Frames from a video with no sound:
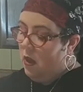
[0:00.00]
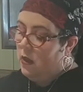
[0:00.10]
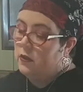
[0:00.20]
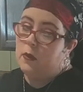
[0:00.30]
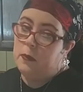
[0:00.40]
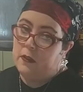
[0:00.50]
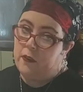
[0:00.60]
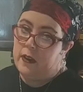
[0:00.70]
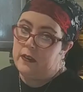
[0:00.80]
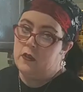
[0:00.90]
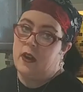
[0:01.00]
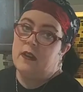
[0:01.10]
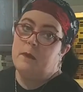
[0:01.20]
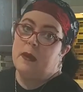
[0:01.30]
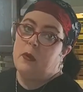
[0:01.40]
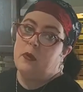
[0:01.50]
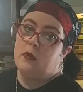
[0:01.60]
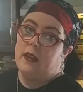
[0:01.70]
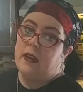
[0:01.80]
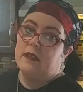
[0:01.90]
Don't be afraid to try to make poached
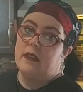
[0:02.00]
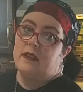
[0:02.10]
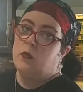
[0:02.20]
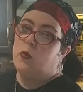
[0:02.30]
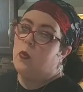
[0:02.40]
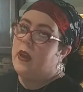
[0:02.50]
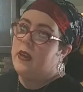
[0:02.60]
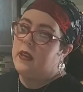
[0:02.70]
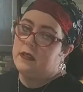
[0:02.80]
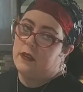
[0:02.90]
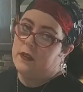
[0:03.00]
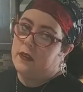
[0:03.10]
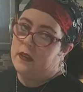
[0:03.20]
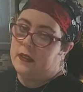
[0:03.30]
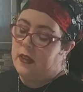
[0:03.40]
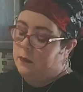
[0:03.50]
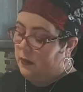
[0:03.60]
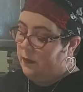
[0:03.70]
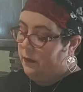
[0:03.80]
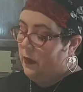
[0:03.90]
eggs. It's way easier than it
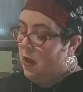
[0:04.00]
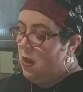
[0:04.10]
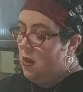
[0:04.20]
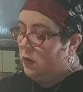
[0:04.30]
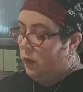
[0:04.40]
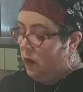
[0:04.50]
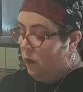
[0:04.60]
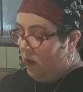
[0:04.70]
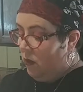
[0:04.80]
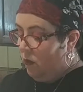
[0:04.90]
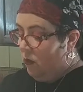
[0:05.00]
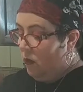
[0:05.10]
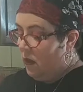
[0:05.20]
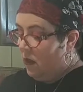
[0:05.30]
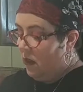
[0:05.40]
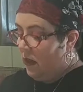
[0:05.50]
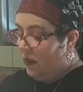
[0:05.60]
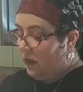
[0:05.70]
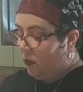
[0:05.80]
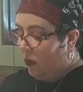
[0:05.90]
seems. So what you want to do
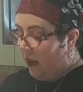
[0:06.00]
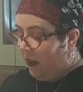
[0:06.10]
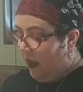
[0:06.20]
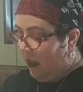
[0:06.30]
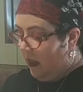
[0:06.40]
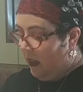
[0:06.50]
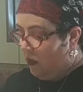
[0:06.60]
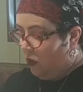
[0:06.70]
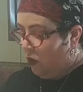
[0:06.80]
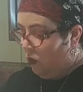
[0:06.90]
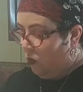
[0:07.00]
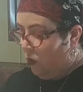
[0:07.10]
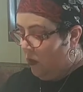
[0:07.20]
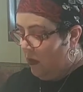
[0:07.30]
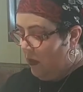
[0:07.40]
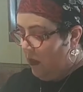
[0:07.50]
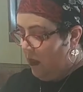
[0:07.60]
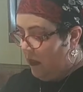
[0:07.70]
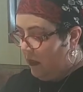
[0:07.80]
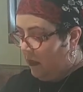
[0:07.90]
is crack an egg into
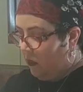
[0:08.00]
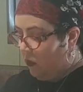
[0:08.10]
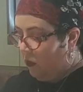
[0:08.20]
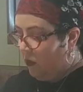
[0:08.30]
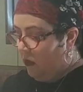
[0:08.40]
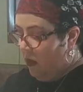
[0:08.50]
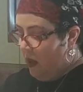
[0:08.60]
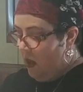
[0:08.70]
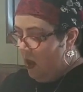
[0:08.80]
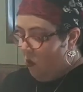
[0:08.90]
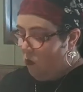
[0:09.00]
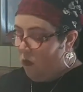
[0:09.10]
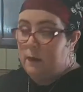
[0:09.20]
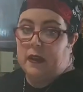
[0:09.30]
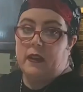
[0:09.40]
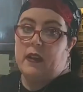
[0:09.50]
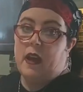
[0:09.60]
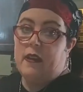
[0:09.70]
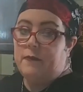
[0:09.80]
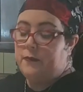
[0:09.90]
this little ramekin guy.